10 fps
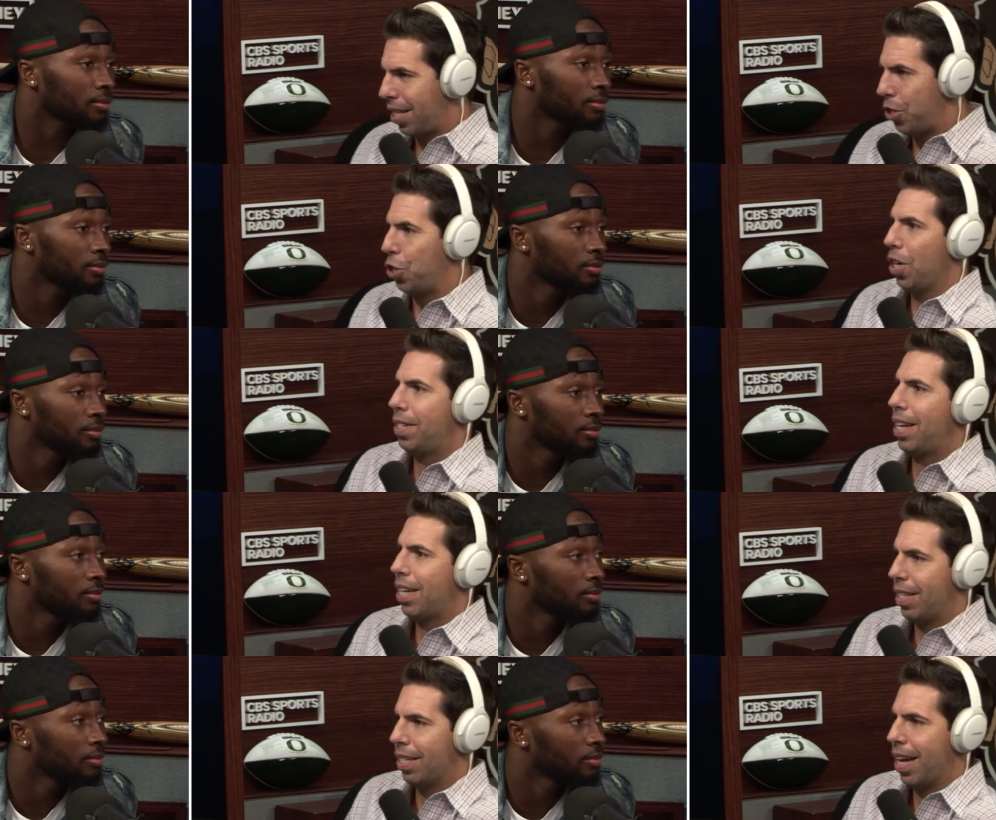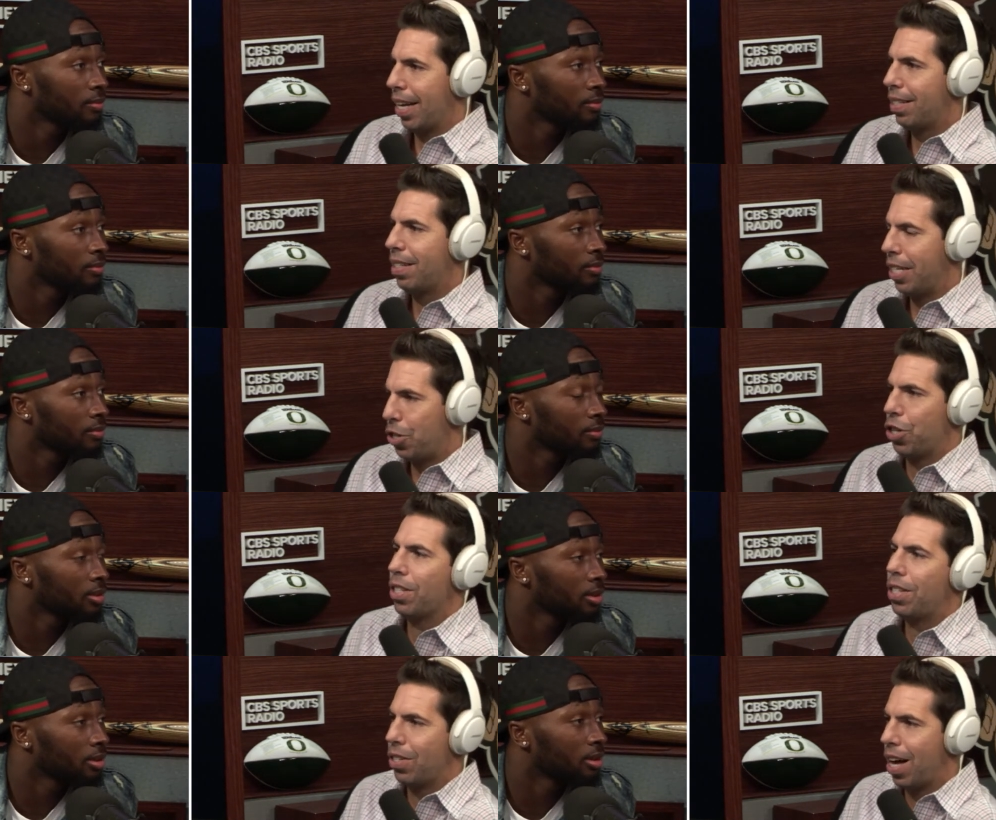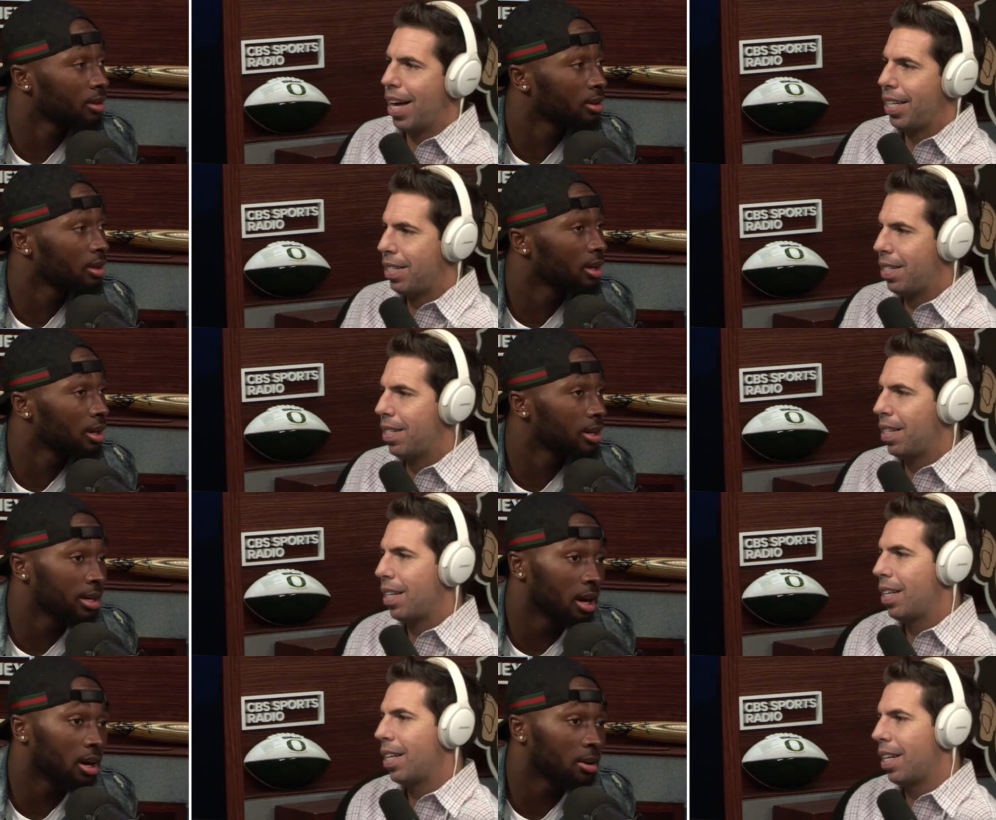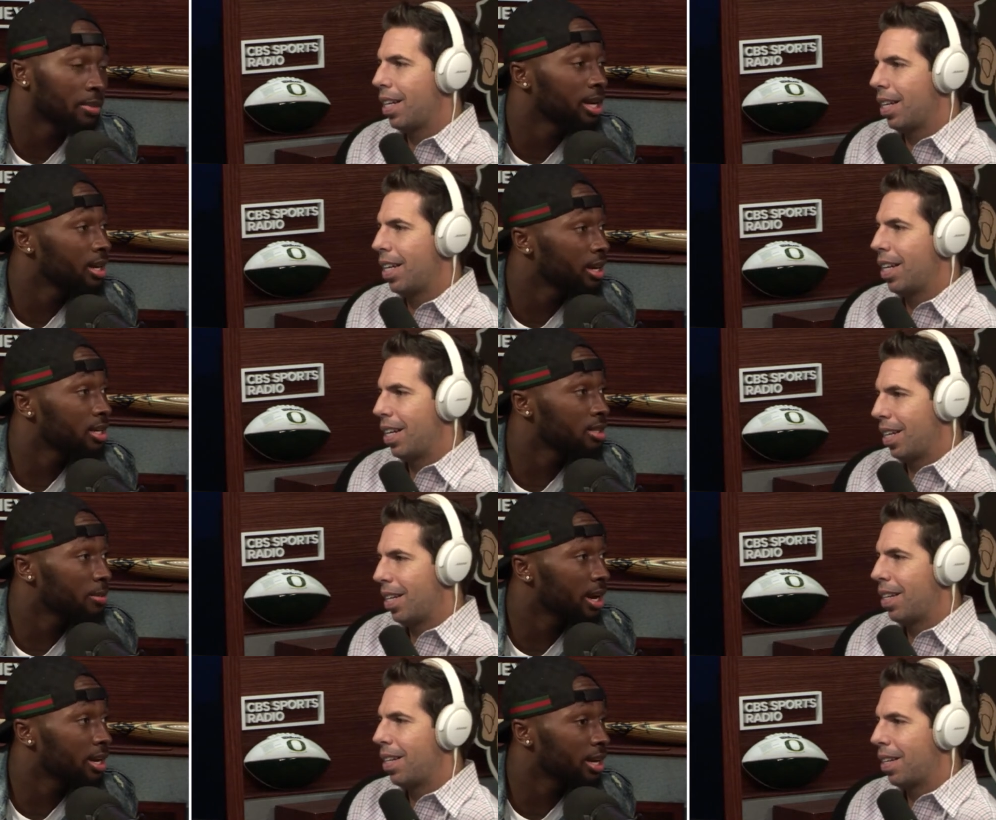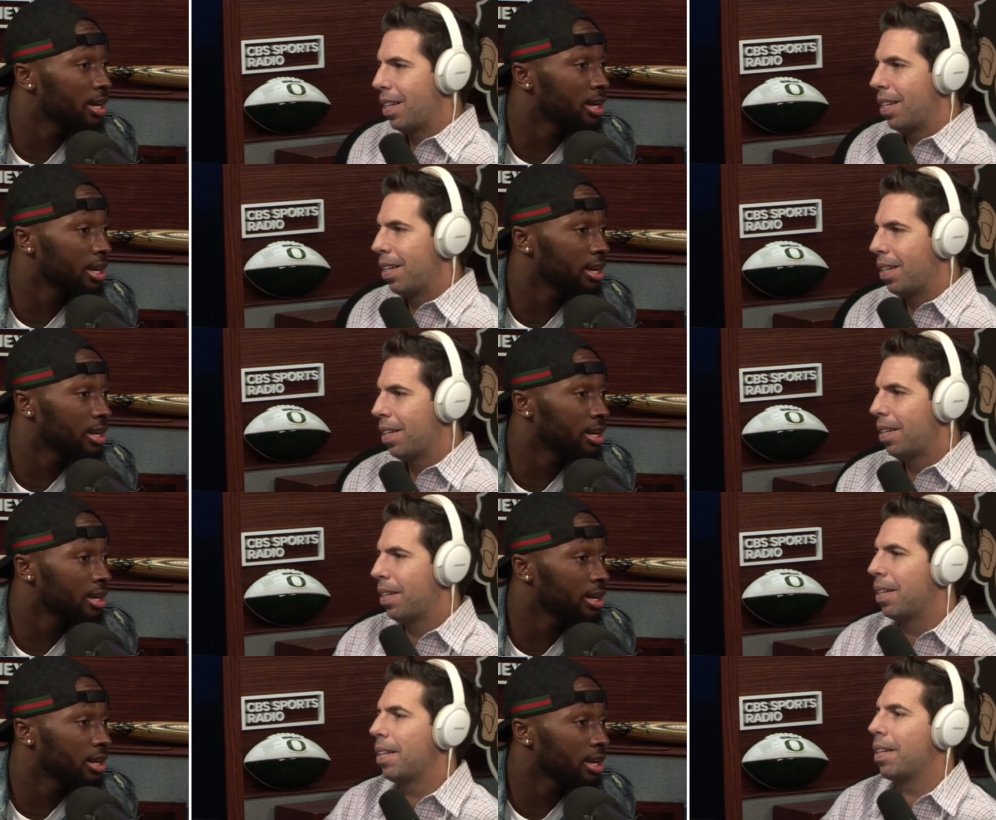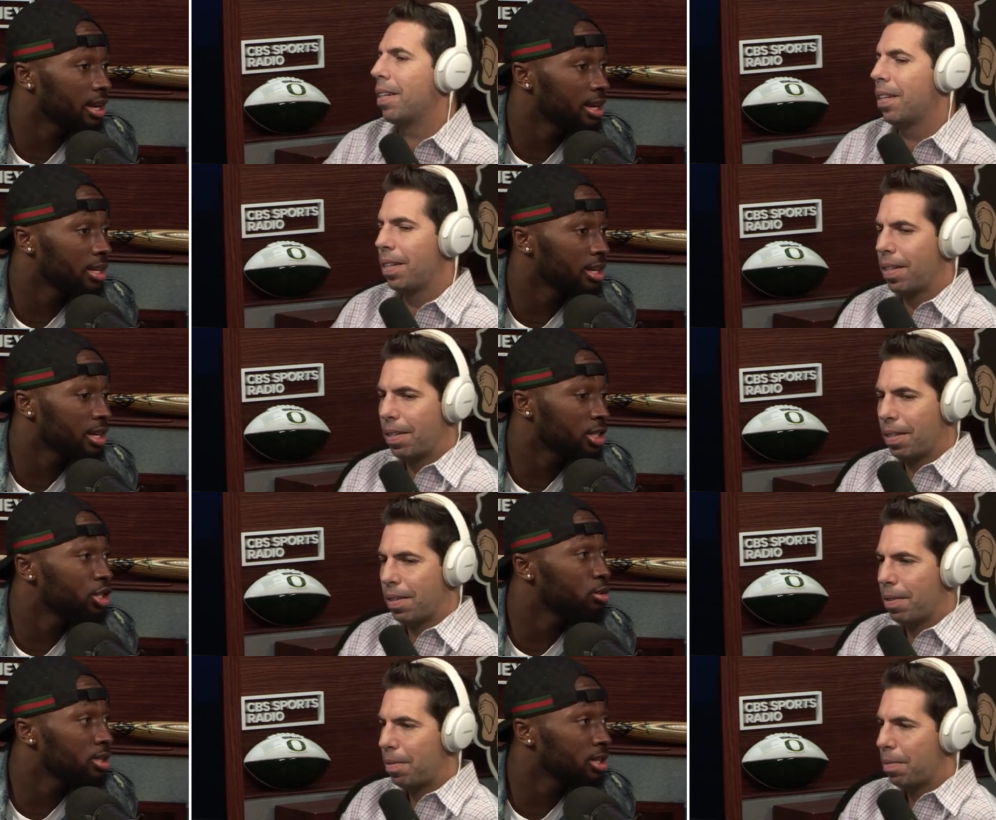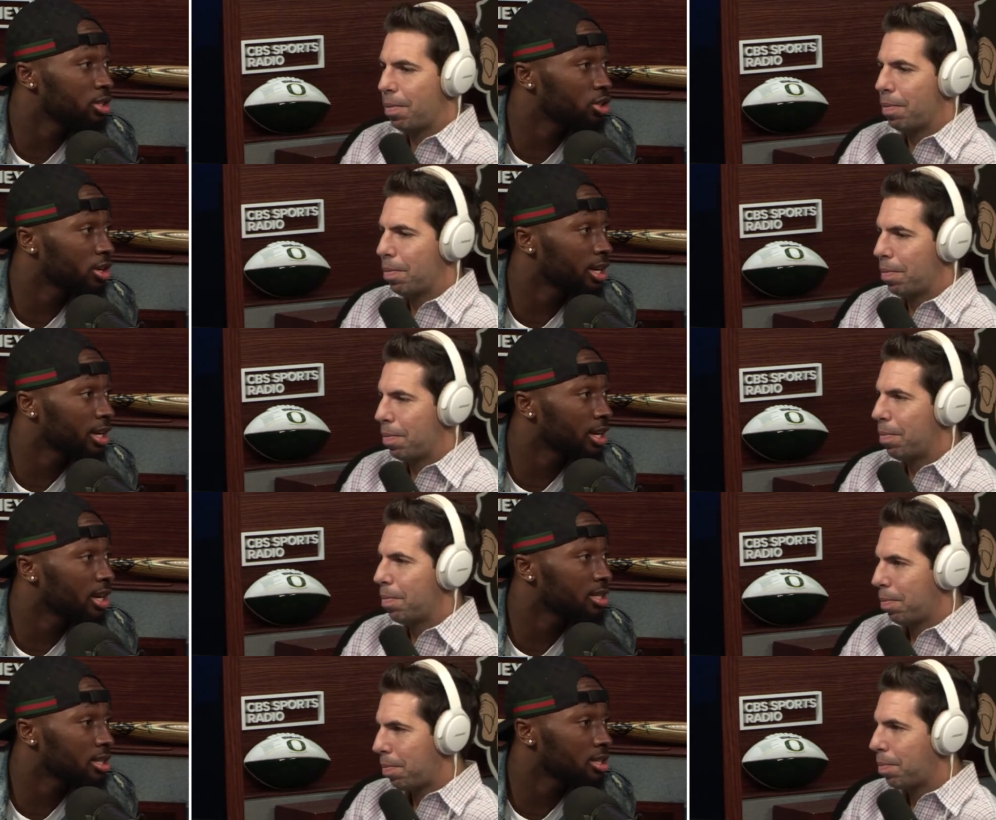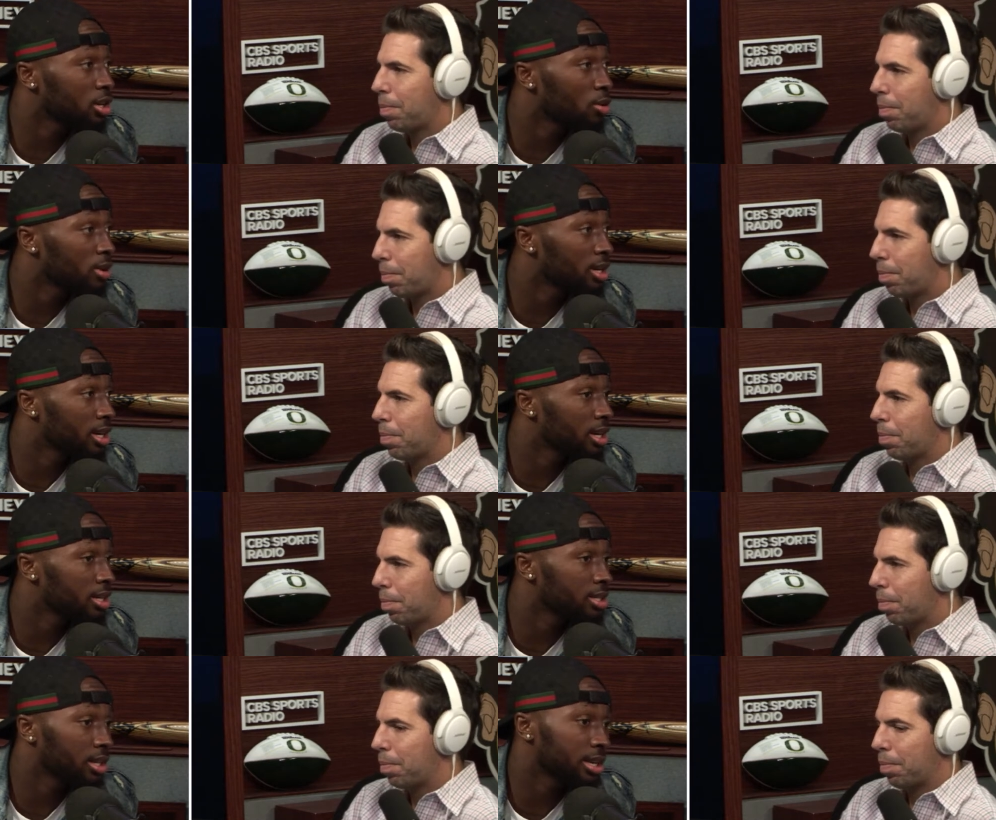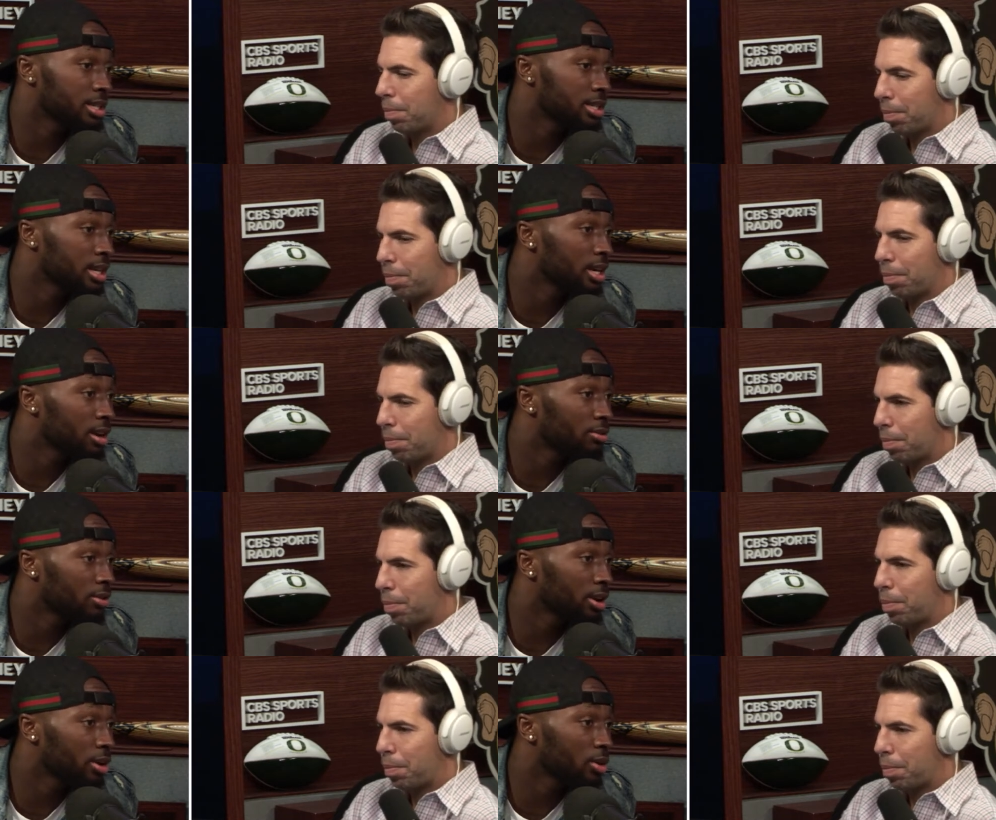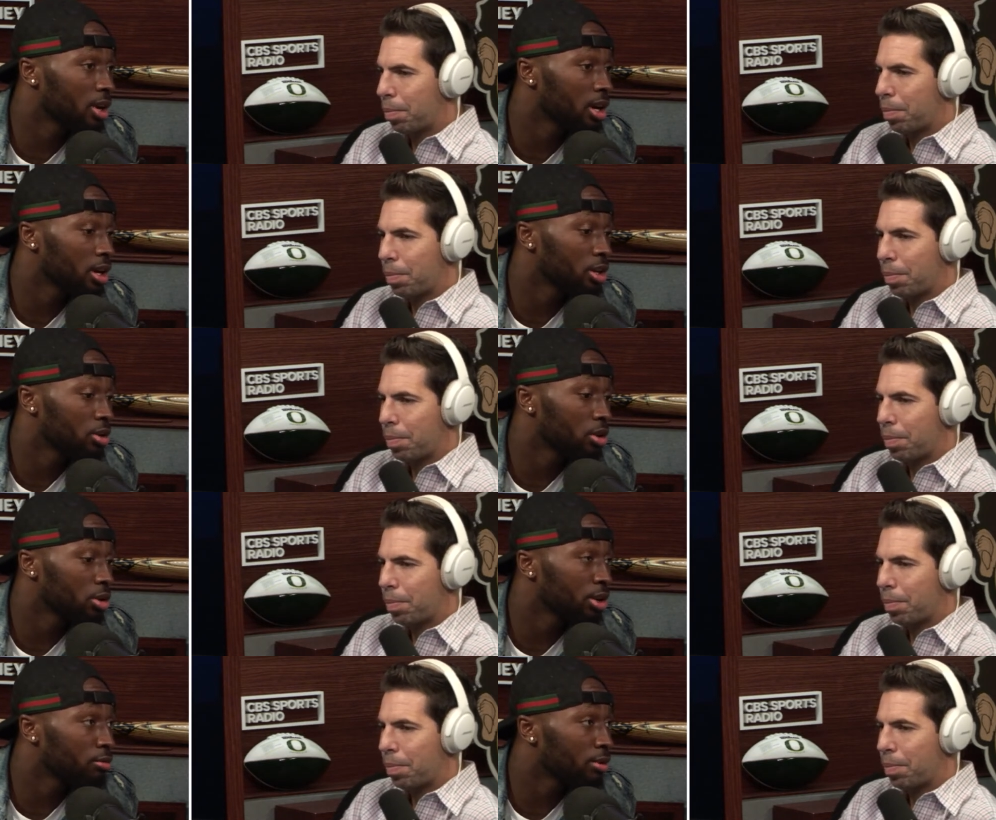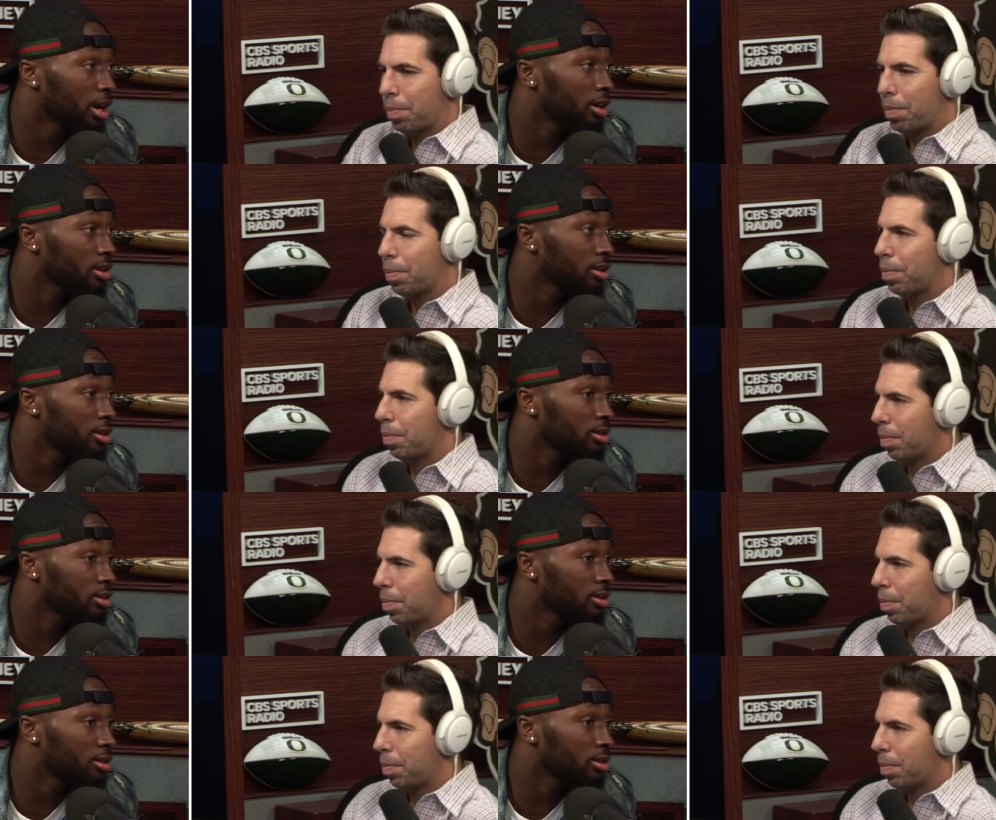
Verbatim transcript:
Speaker 1: he just
Speaker 2: as intense? Is he just as honest? Um, he is, man. He he he he shoots us straight. He lets us know what it is. It's the NFL. You know, your record